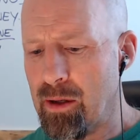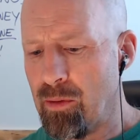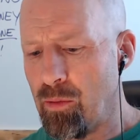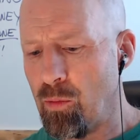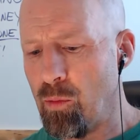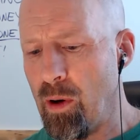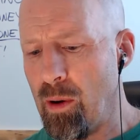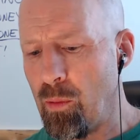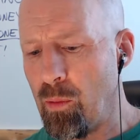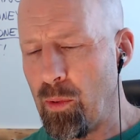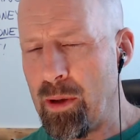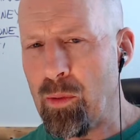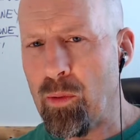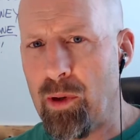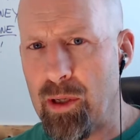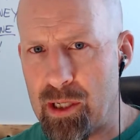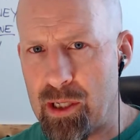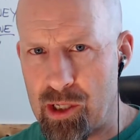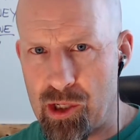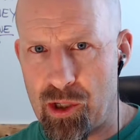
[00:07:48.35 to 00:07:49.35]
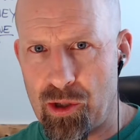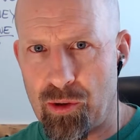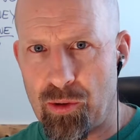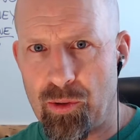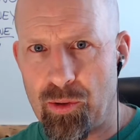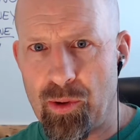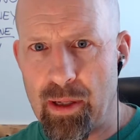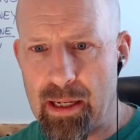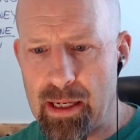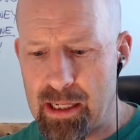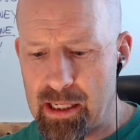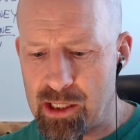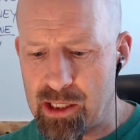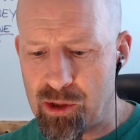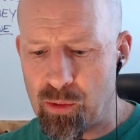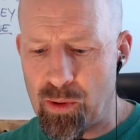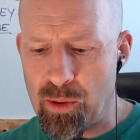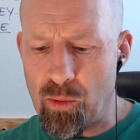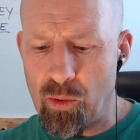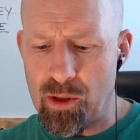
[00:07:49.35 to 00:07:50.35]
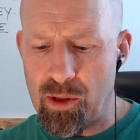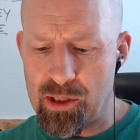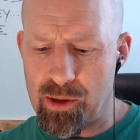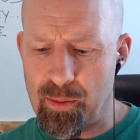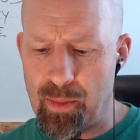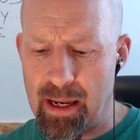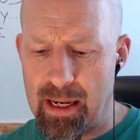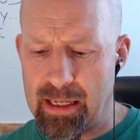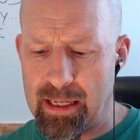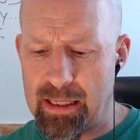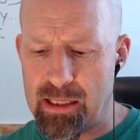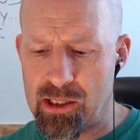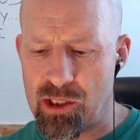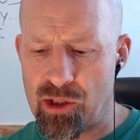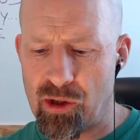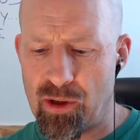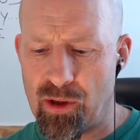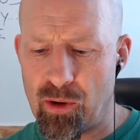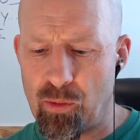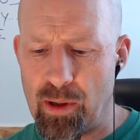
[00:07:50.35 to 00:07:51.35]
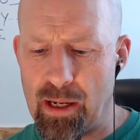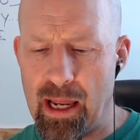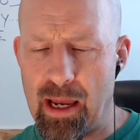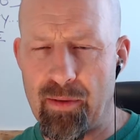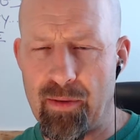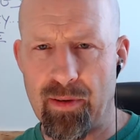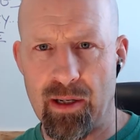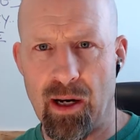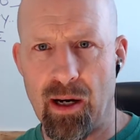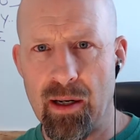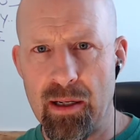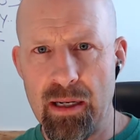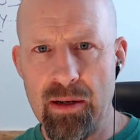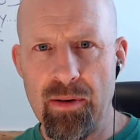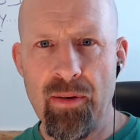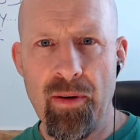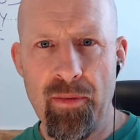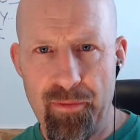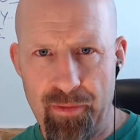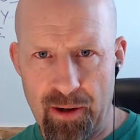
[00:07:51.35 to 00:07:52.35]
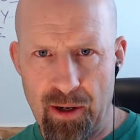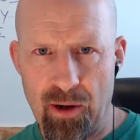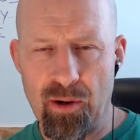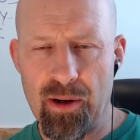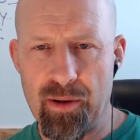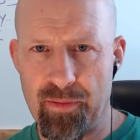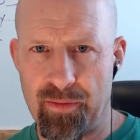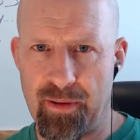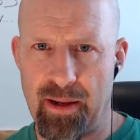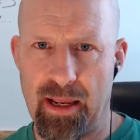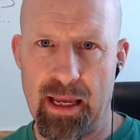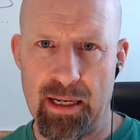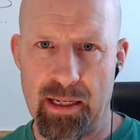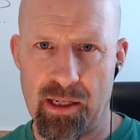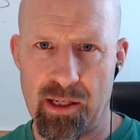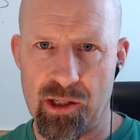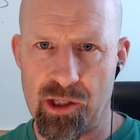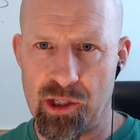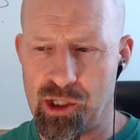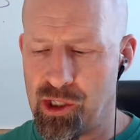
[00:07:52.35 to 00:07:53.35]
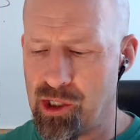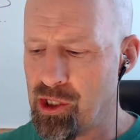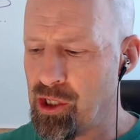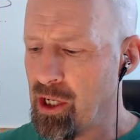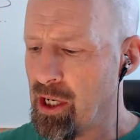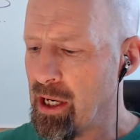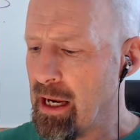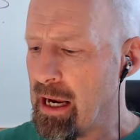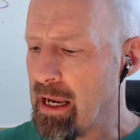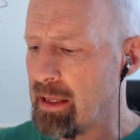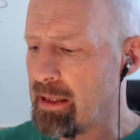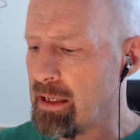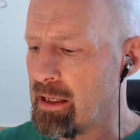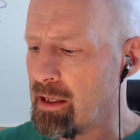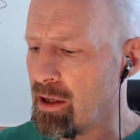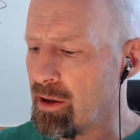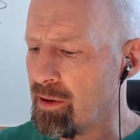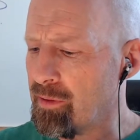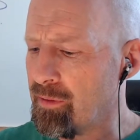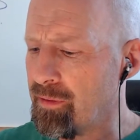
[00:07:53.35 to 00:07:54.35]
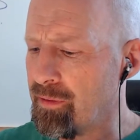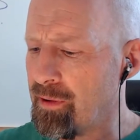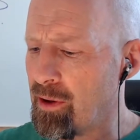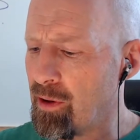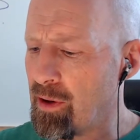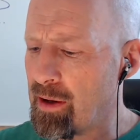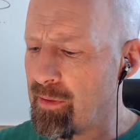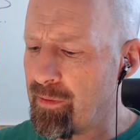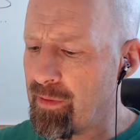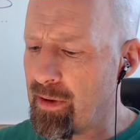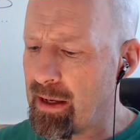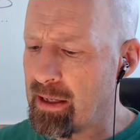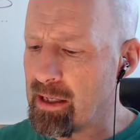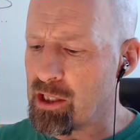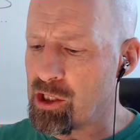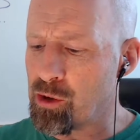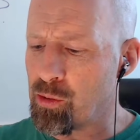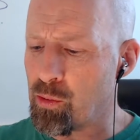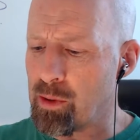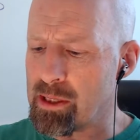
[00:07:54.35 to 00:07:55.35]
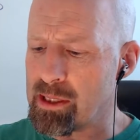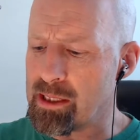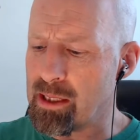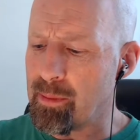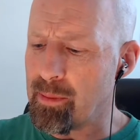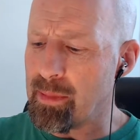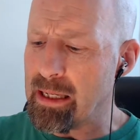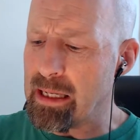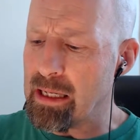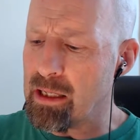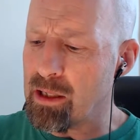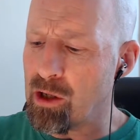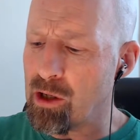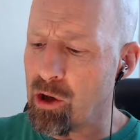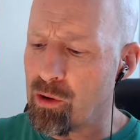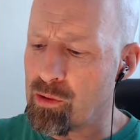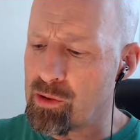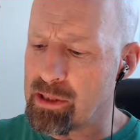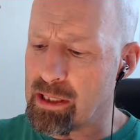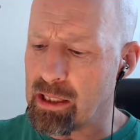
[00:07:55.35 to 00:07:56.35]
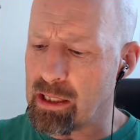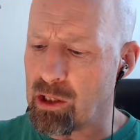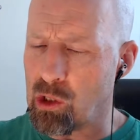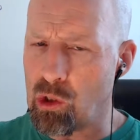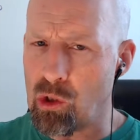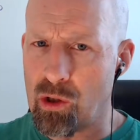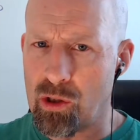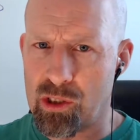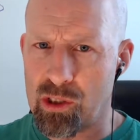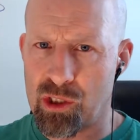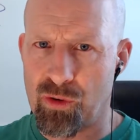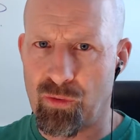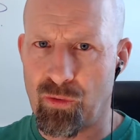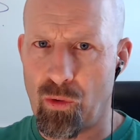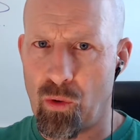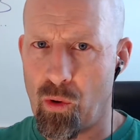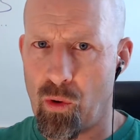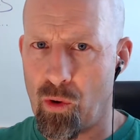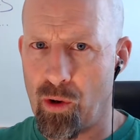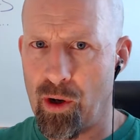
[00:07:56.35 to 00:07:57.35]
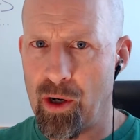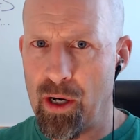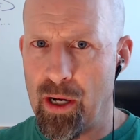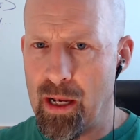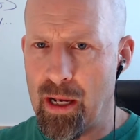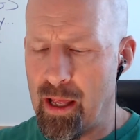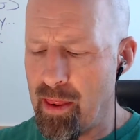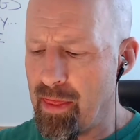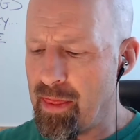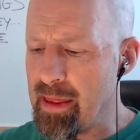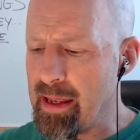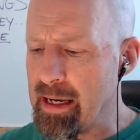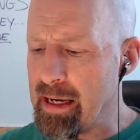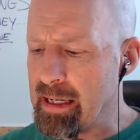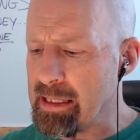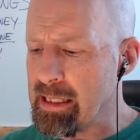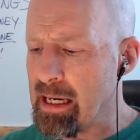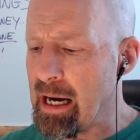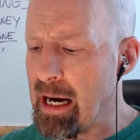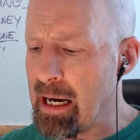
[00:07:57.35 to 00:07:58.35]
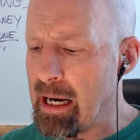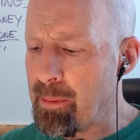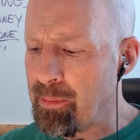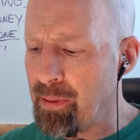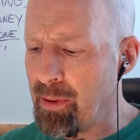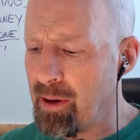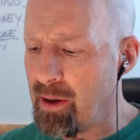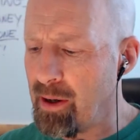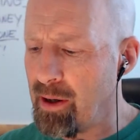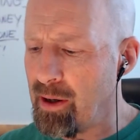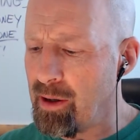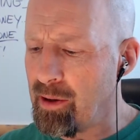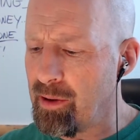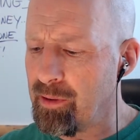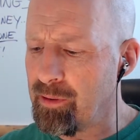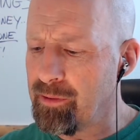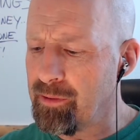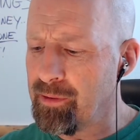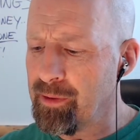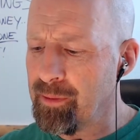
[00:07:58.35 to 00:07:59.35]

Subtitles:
What we want to do is we want to make it so that we have an unfair advantage, and that unfair advantage, when somebody goes and looks for the type of